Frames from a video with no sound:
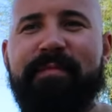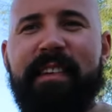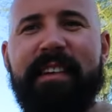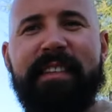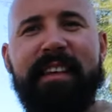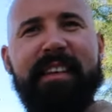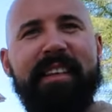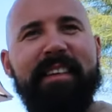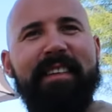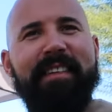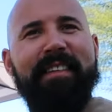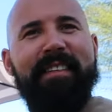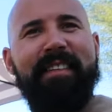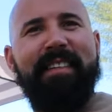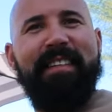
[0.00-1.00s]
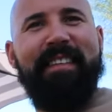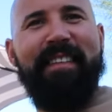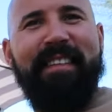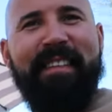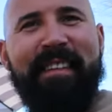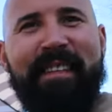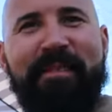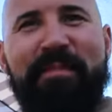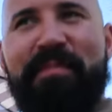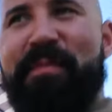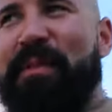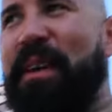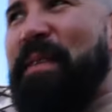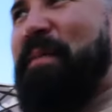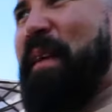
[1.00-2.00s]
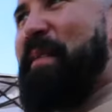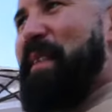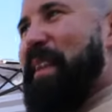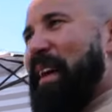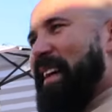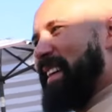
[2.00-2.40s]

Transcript: I think. Wait, give me